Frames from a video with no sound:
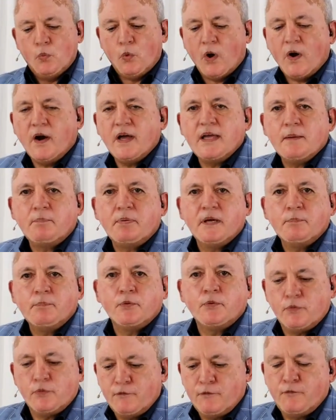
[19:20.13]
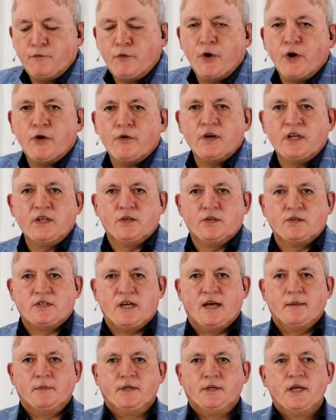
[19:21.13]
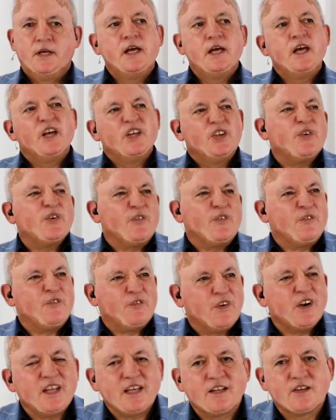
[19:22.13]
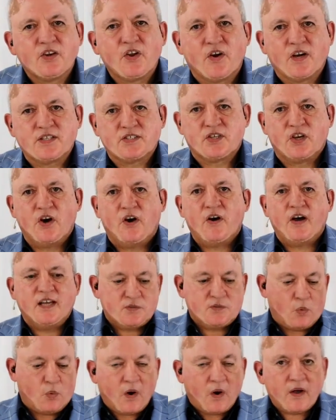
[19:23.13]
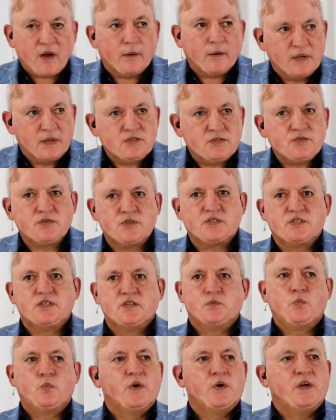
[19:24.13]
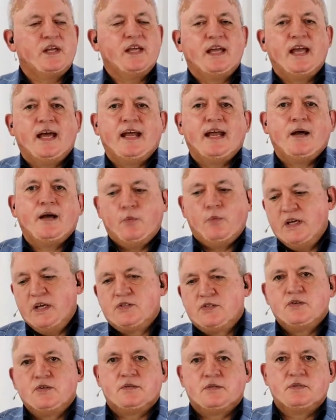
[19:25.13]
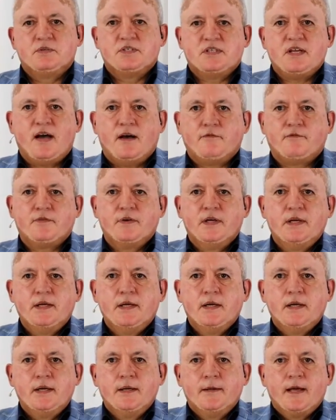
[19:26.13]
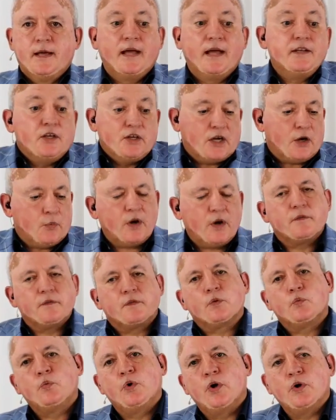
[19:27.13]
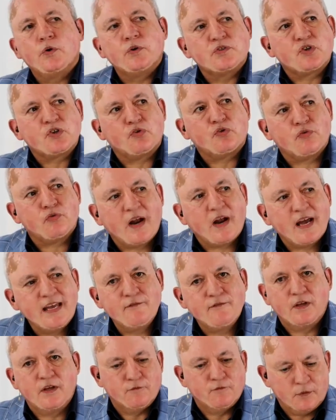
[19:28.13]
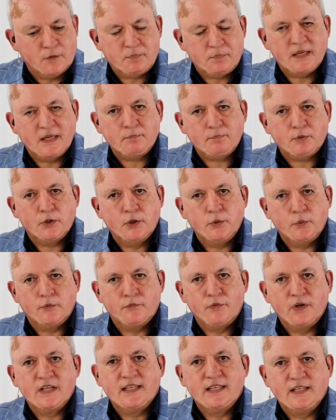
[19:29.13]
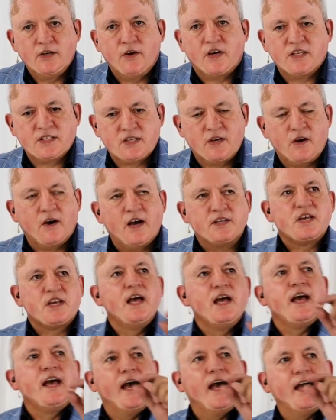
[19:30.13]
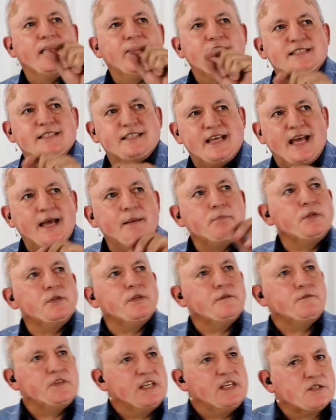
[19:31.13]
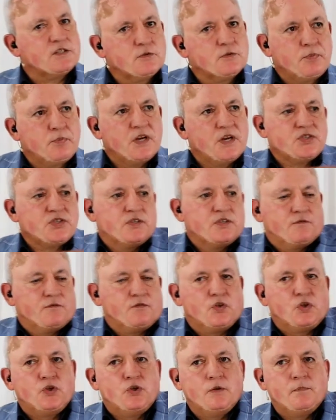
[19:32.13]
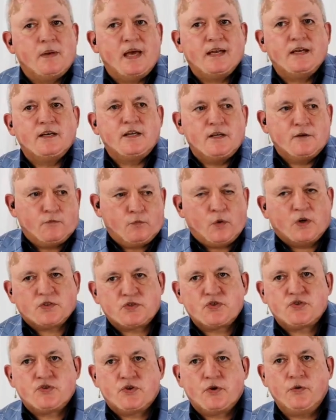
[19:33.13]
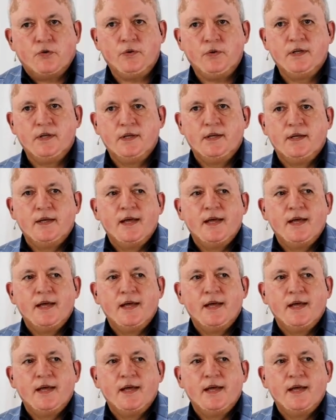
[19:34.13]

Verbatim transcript: Why are people referring you, Damon? You're a freaking nice guy. It's why I'm interested in working out how we do some stuff. And you know what? The world is craving for people who are really nice guys. An example of the expression of the humanity of what's true.